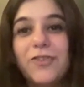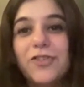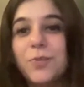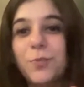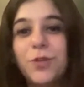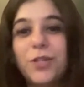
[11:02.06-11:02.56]

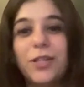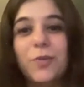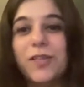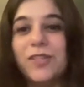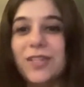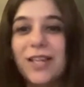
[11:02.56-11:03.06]
Just put in the
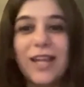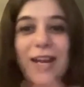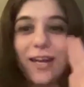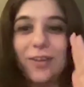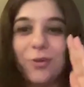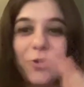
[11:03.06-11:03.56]
questionnaire
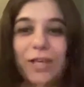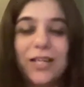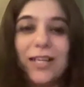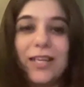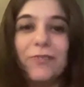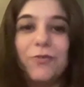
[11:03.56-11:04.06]
and
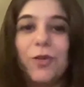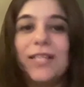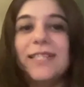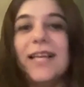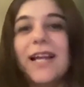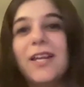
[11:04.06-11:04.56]
it'll give you
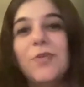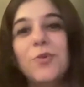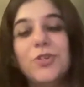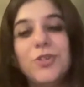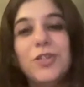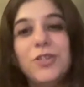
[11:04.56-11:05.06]
exactly
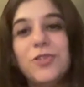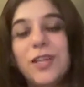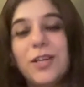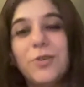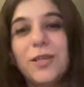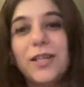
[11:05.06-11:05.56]
what you need to
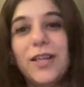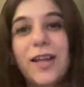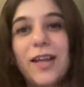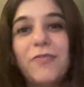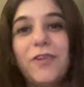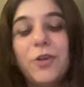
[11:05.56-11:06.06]
tell to the
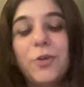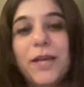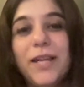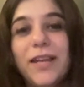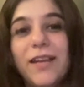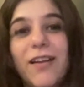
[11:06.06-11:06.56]
client when you're
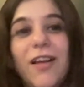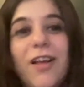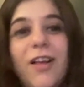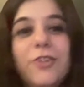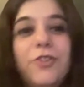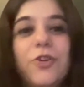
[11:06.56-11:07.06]
bidding.
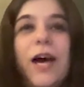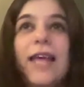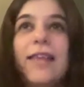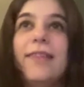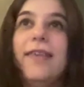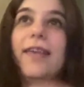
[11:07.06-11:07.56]
So
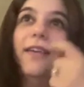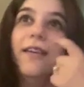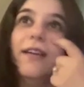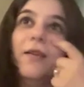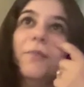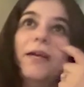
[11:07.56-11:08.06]
I think,
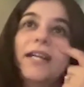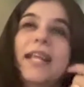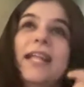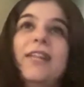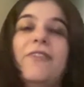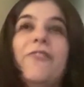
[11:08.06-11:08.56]
but
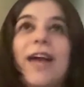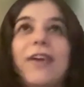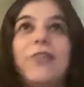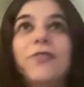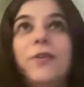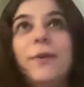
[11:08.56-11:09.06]
then the
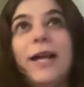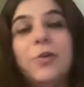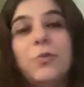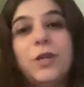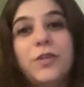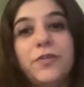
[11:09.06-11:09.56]
fact of the
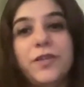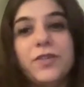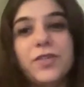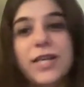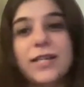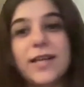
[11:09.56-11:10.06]
matter, what
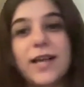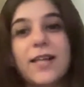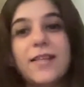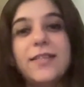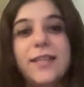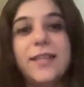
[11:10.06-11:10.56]
differentiates
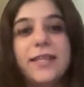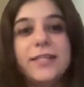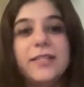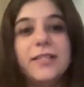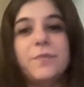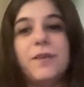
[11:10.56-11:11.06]
us
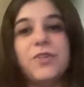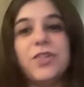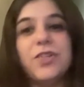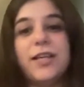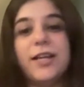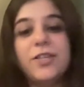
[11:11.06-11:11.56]
is the
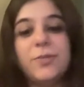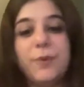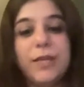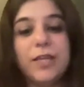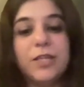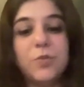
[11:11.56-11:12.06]
special touch,
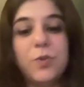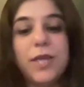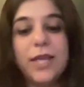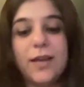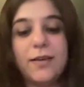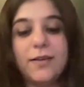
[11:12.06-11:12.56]
because
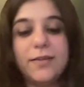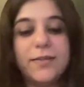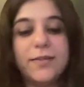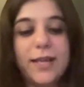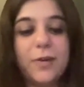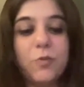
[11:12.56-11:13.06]
we
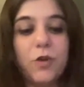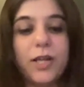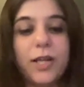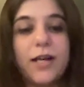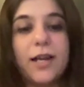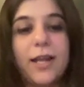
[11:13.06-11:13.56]
understand
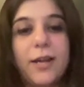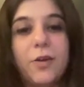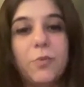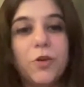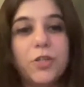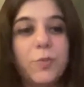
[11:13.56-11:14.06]
what our client
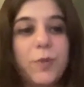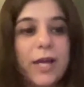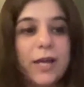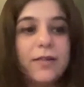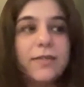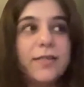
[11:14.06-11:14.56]
wants, we
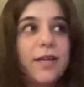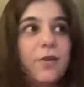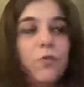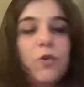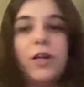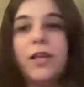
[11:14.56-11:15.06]

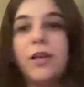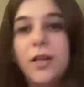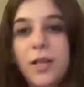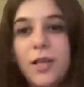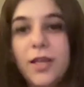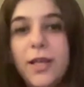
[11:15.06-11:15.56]
understand what our
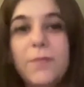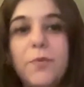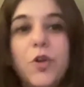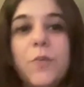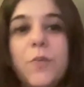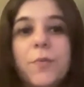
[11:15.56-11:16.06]

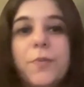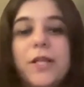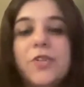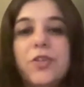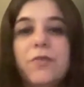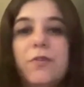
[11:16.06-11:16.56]
employee
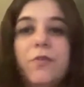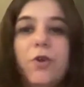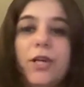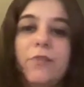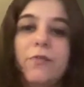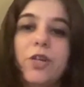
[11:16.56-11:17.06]
population will
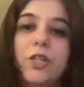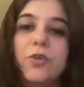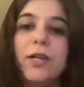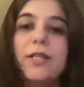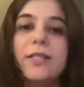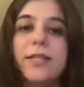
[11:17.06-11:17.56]
want, and we
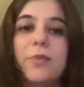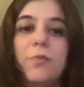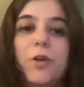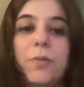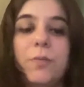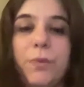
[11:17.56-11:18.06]
also understand
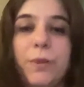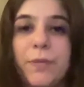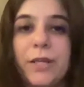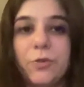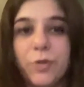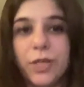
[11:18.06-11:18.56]
what
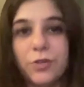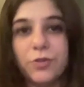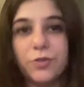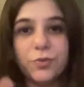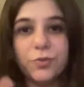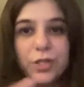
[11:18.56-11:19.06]
people are looking to
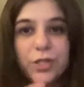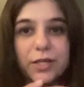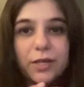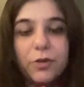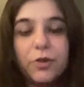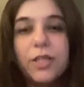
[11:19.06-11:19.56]
do. So it's
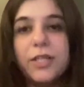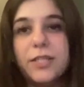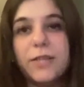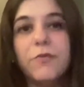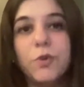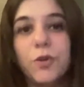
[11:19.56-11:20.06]
a
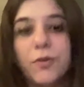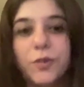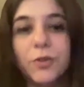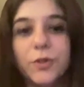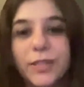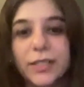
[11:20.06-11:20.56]
holistic view of
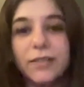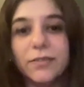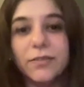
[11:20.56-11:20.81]
the whole thing.